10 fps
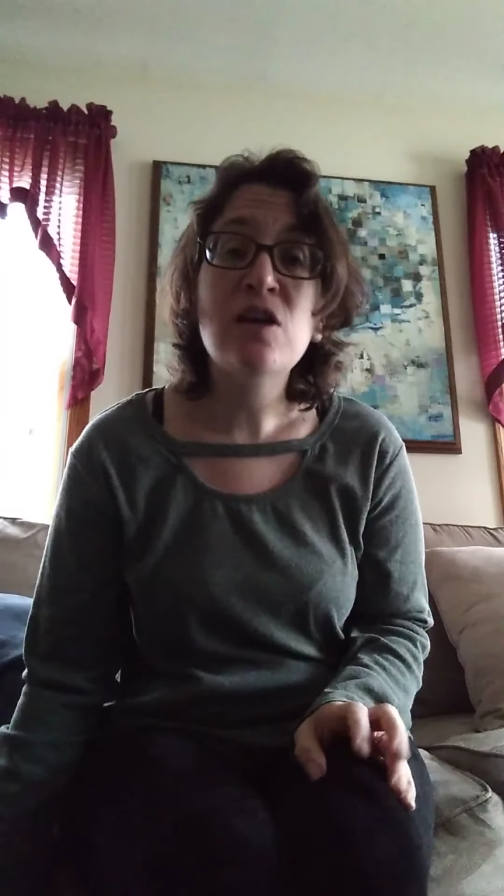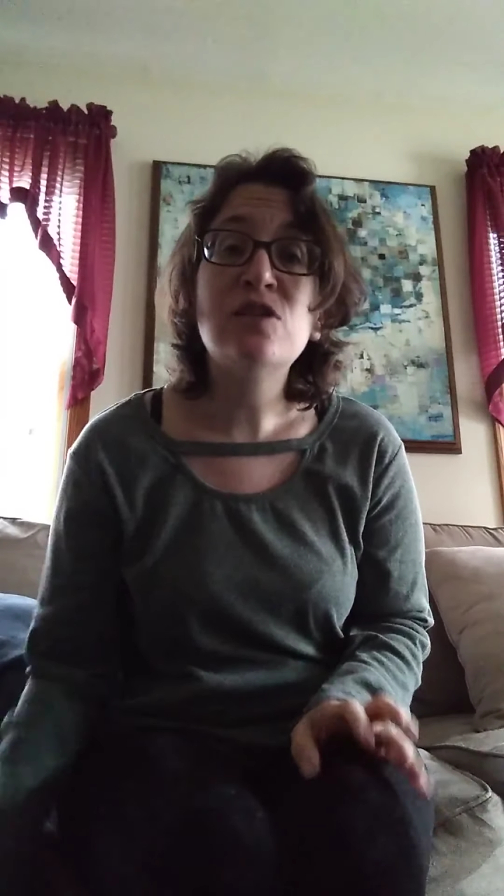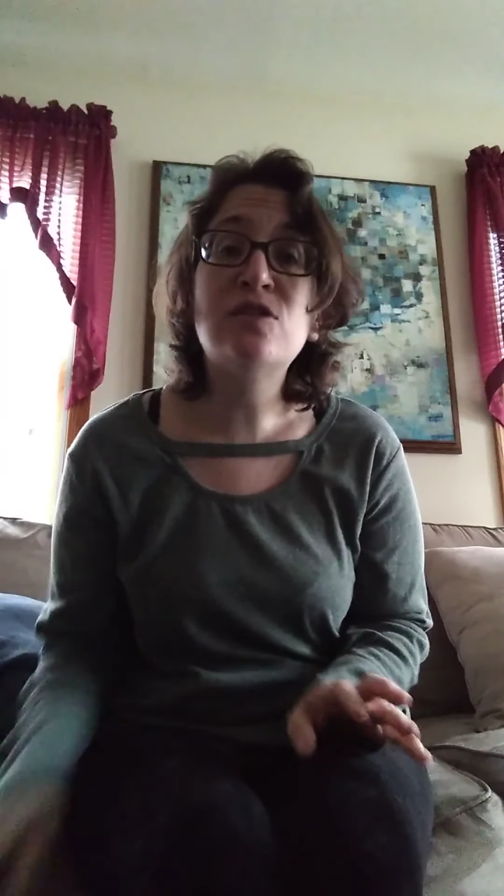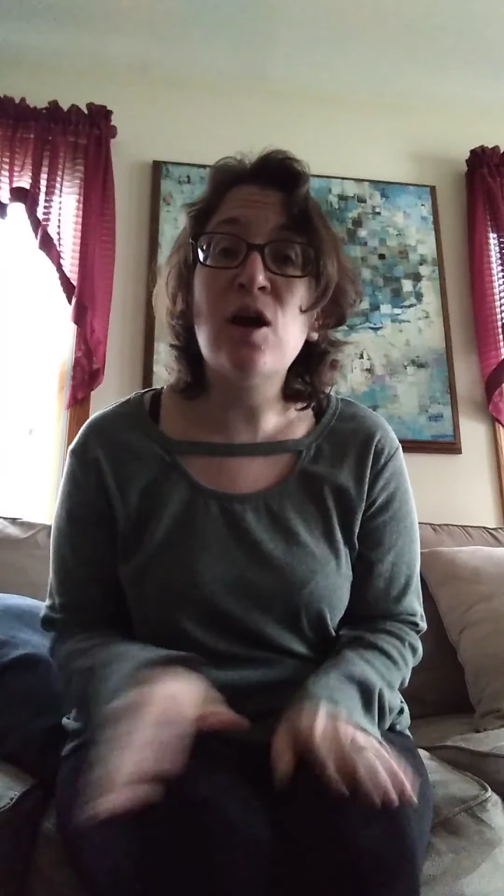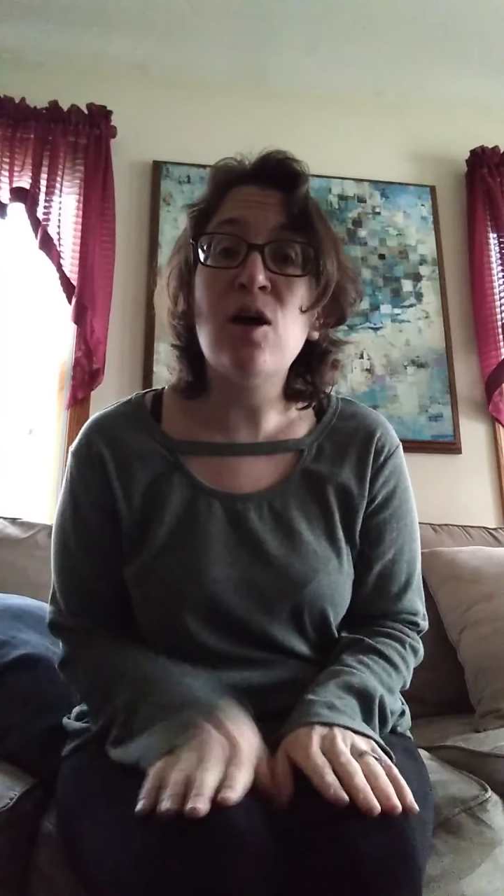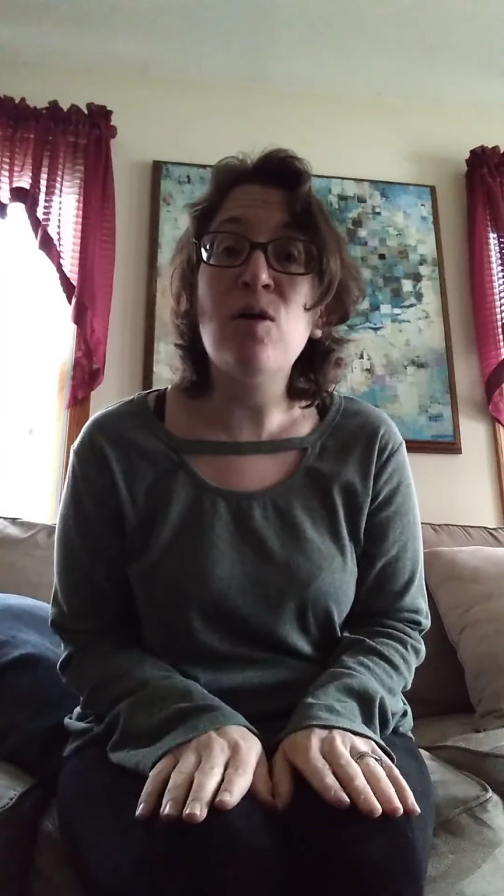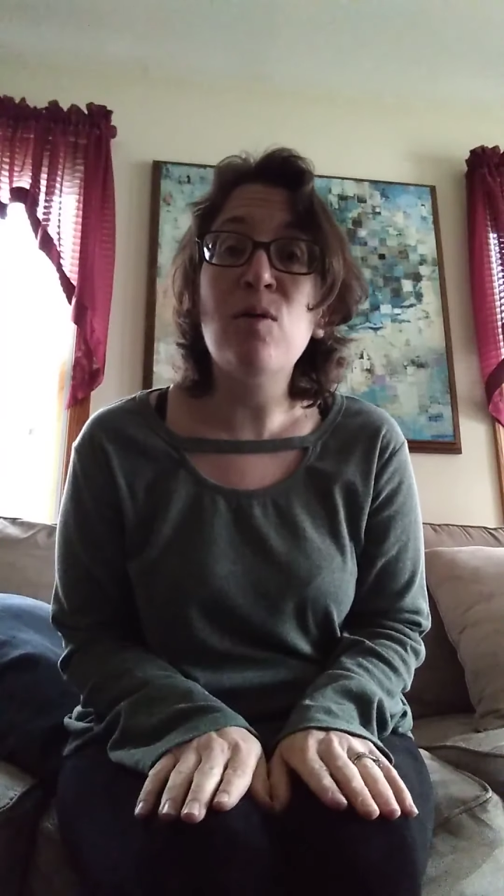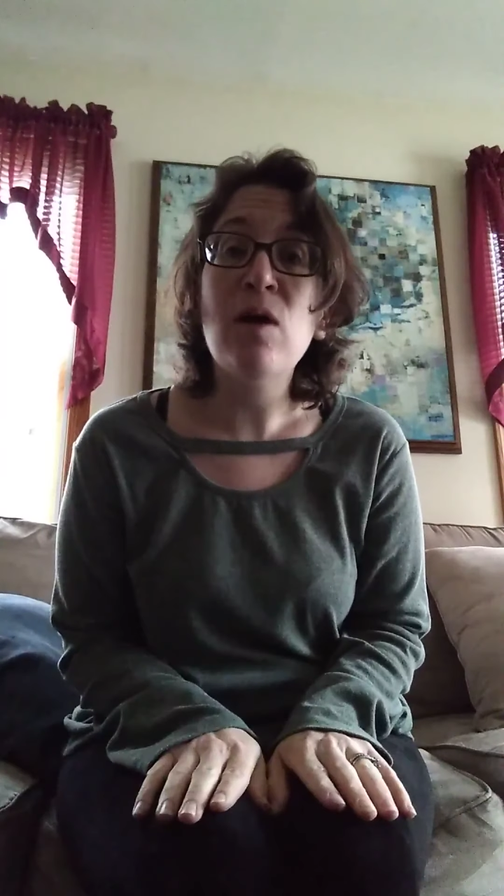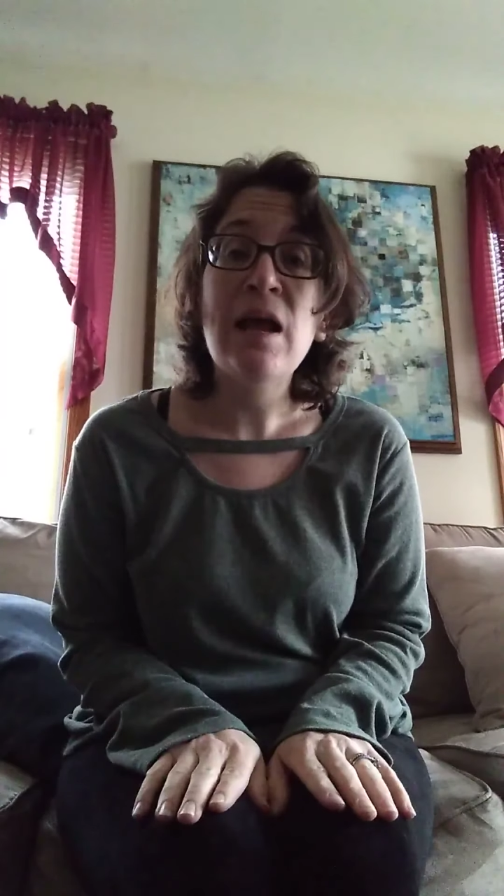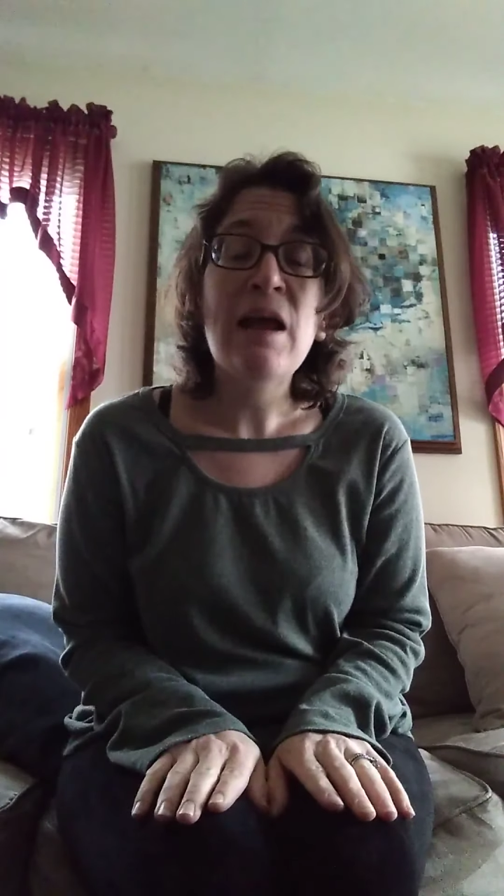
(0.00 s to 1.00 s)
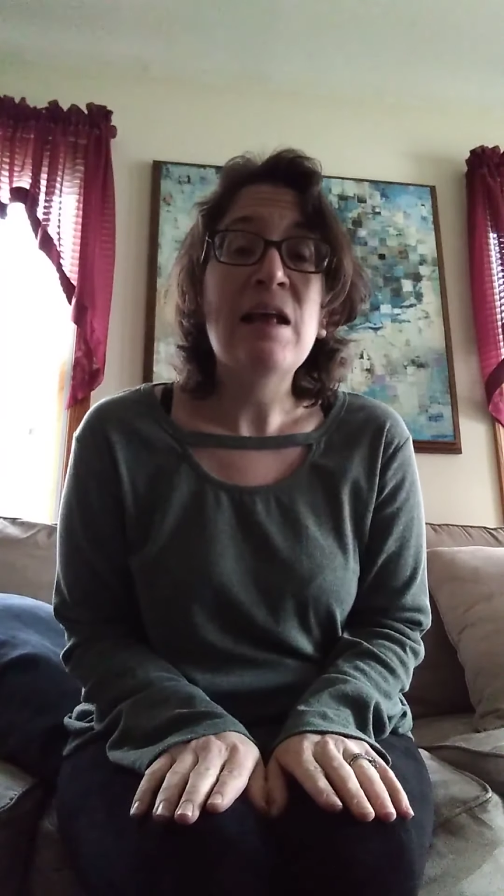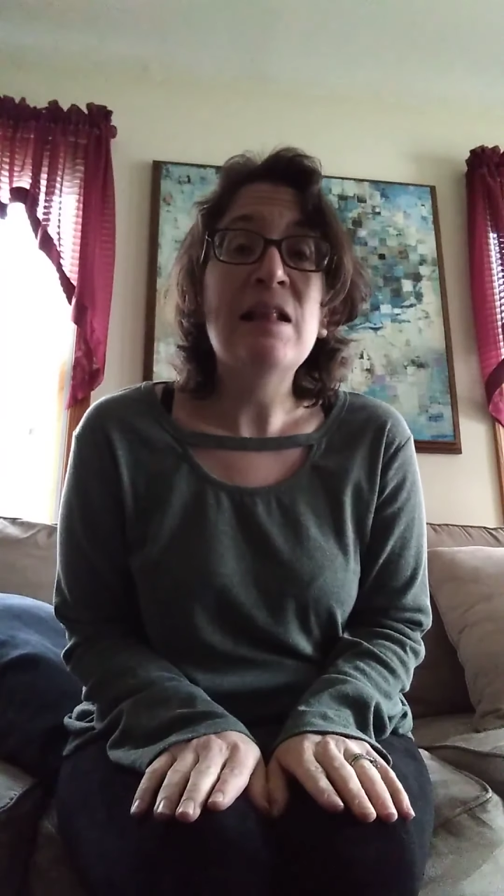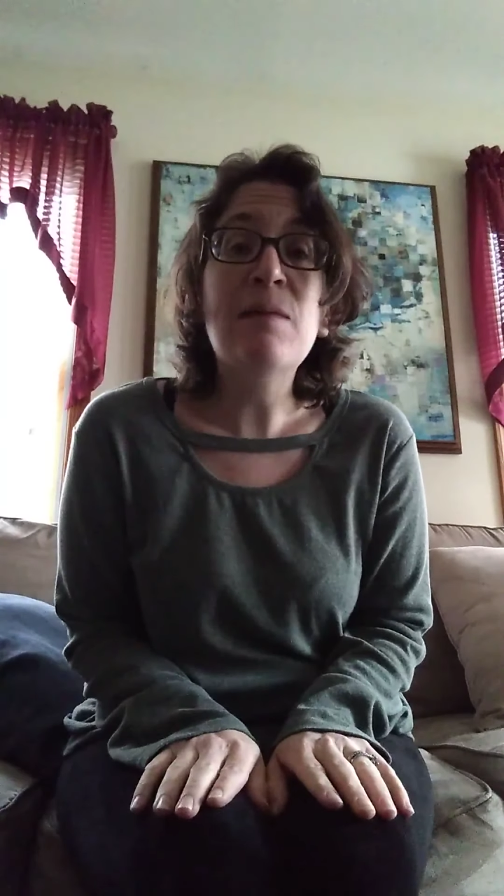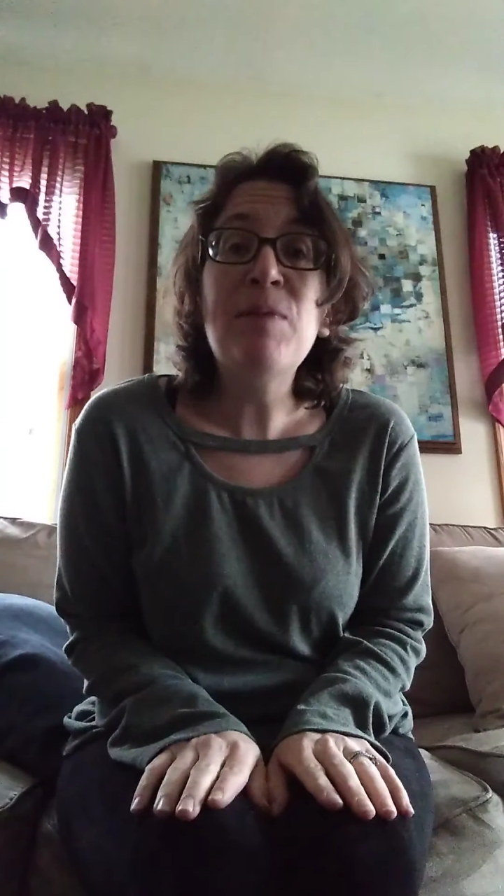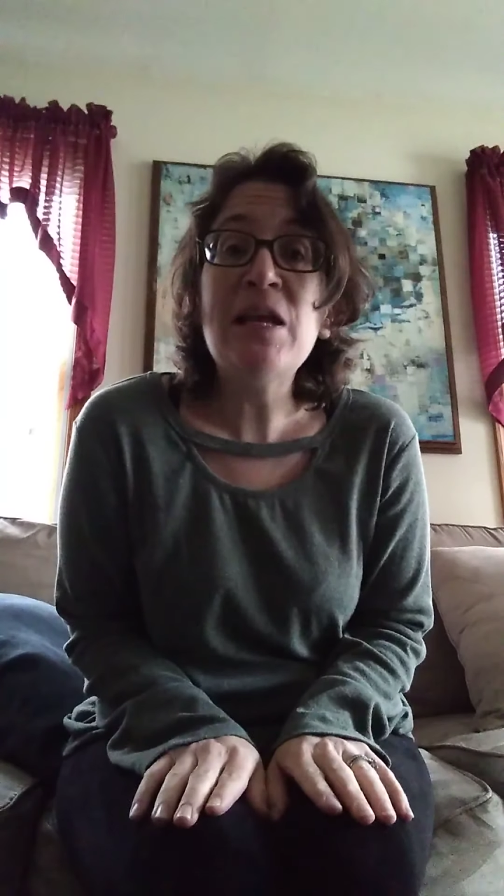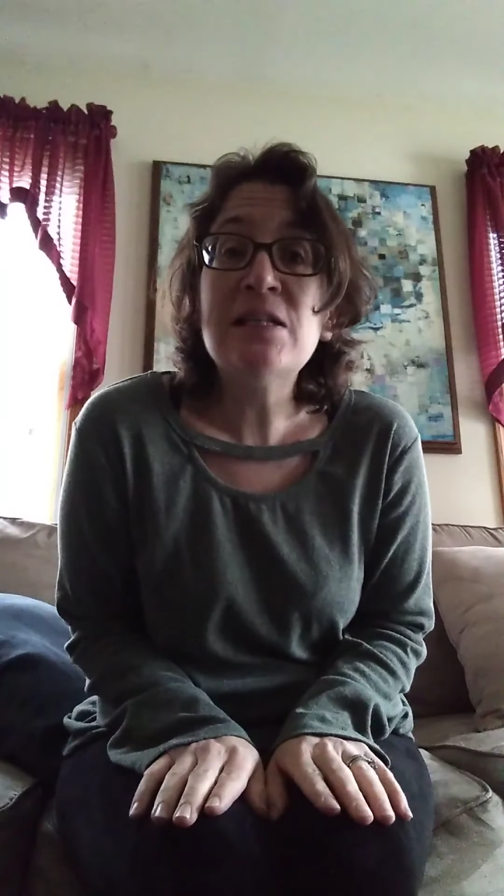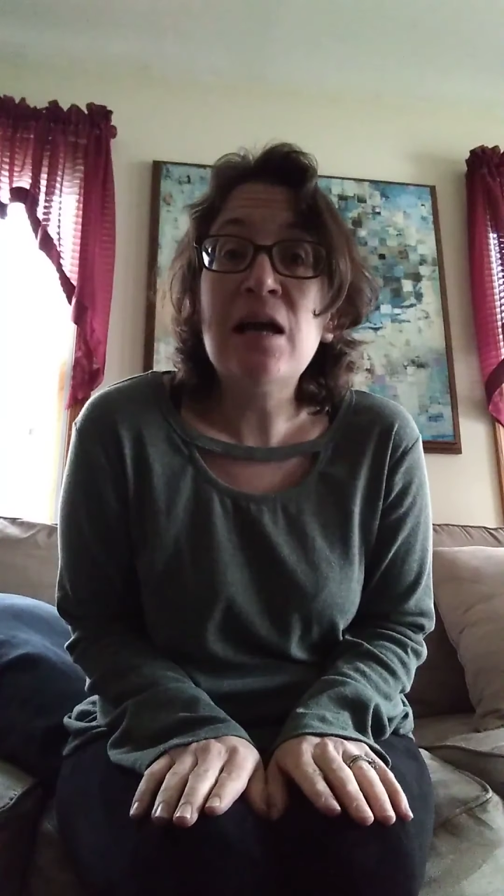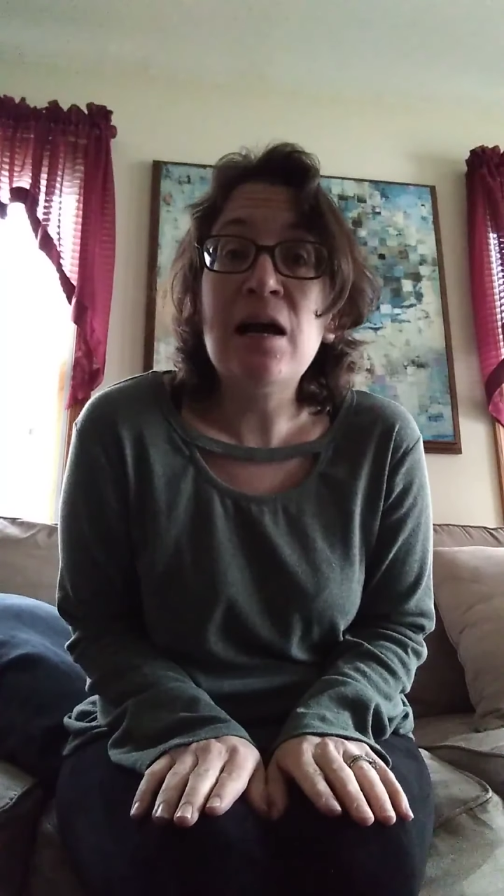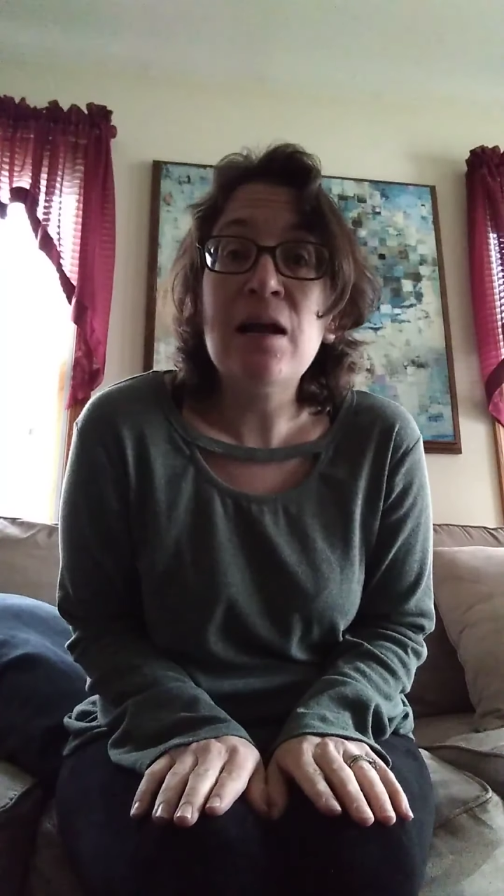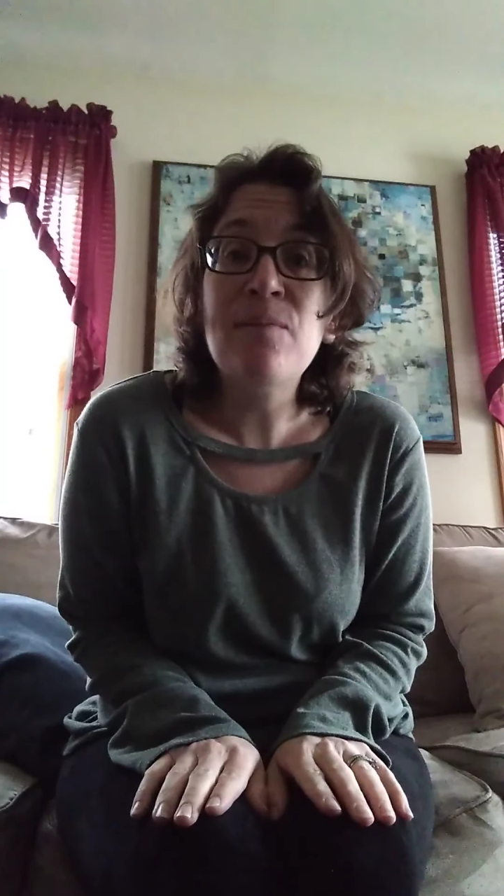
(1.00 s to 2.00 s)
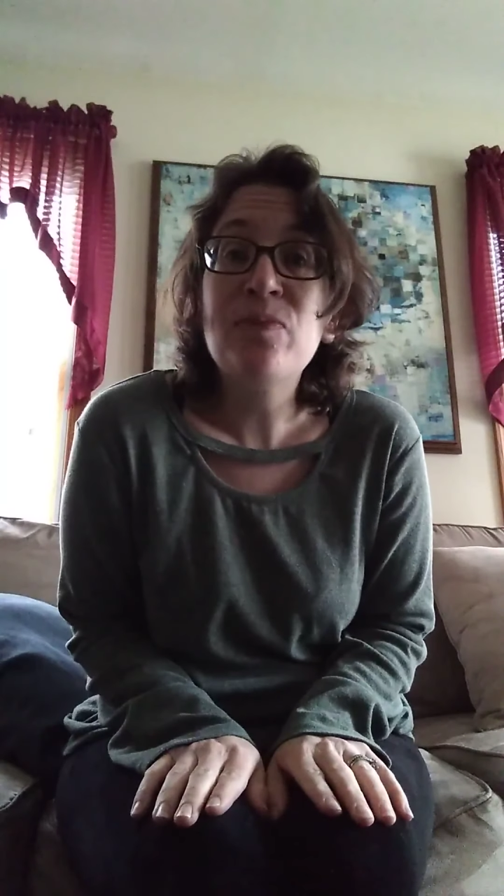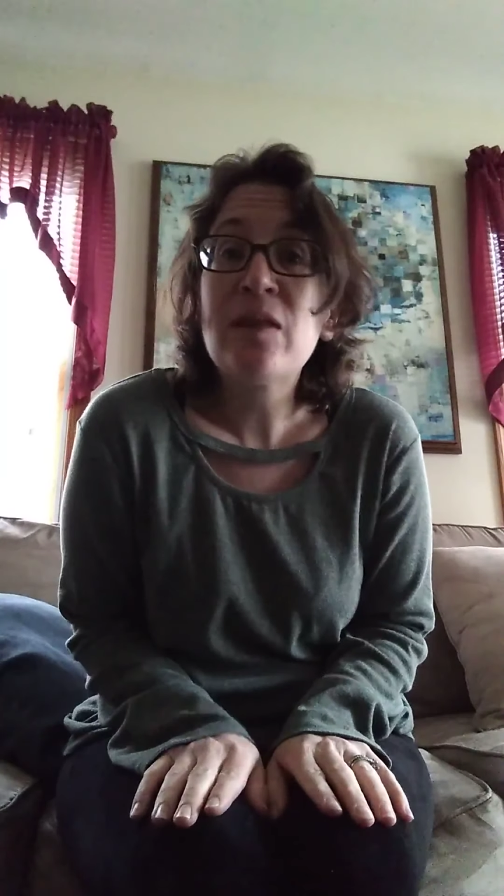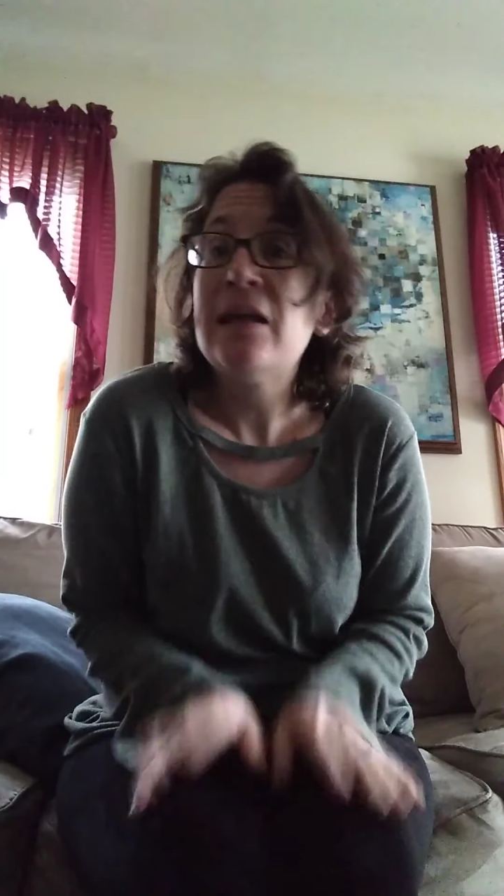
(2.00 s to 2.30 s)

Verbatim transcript: So, in the meantime,